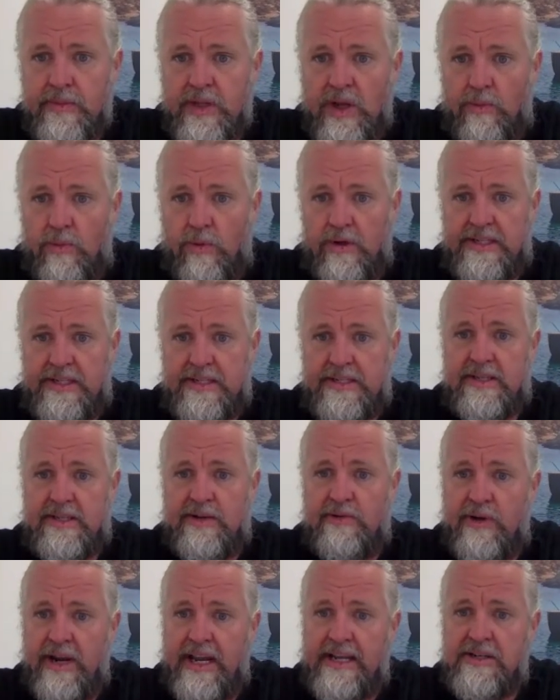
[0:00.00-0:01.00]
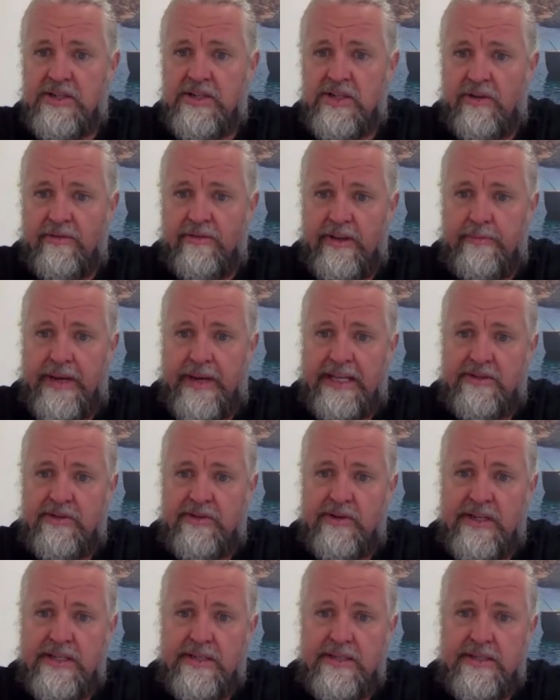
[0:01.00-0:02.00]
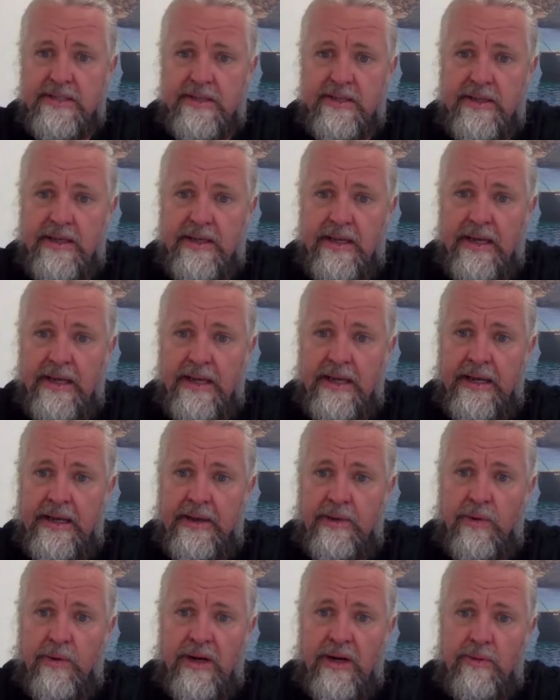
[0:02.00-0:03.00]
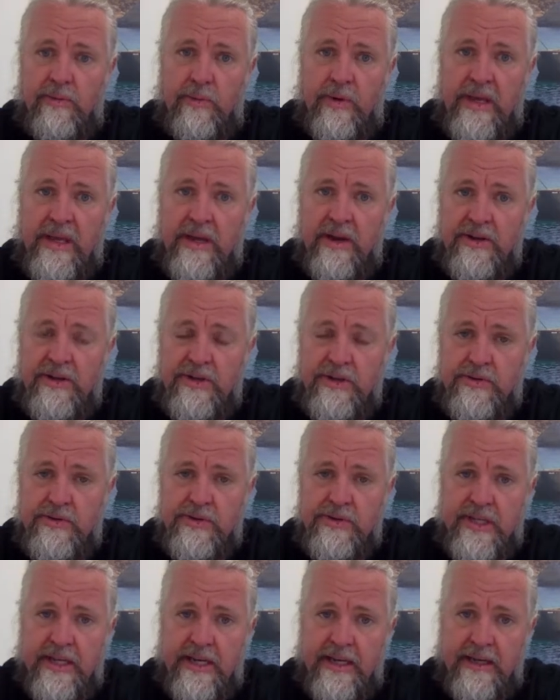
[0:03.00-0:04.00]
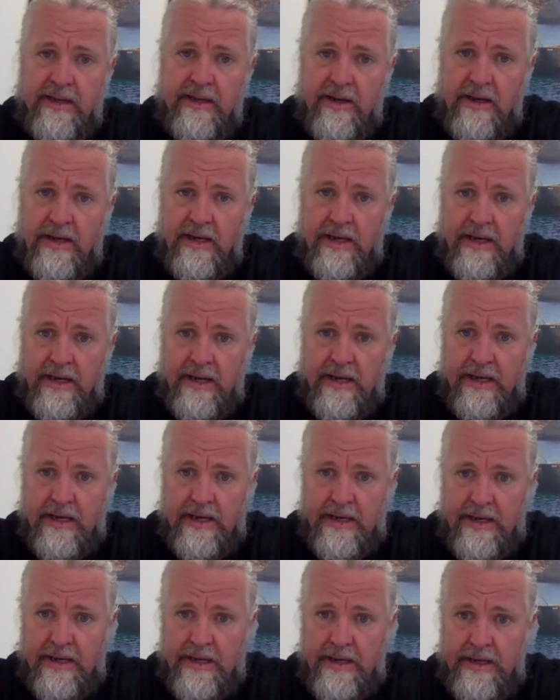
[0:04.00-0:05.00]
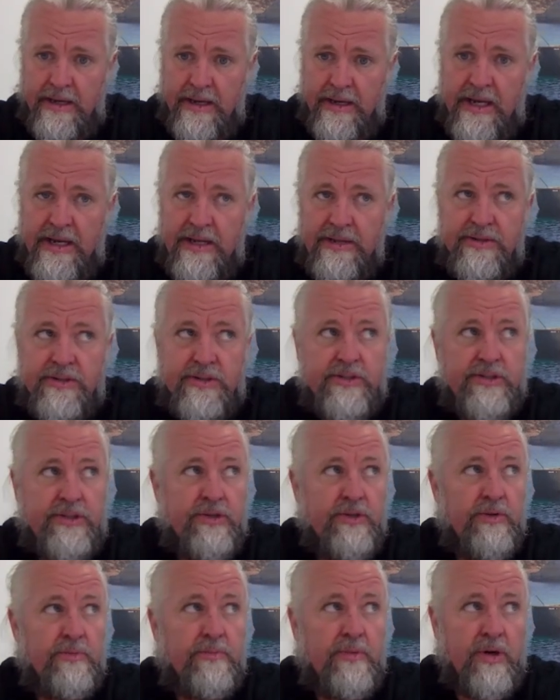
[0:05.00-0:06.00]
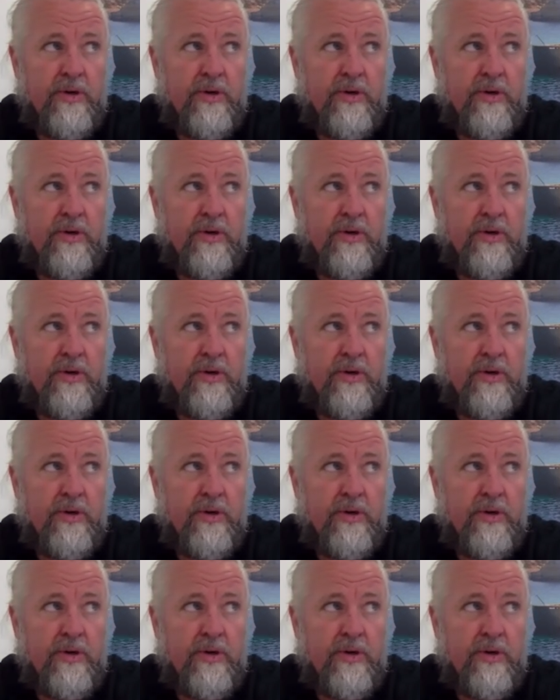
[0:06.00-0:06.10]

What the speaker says: What is the range of the batteries? Well, we are using two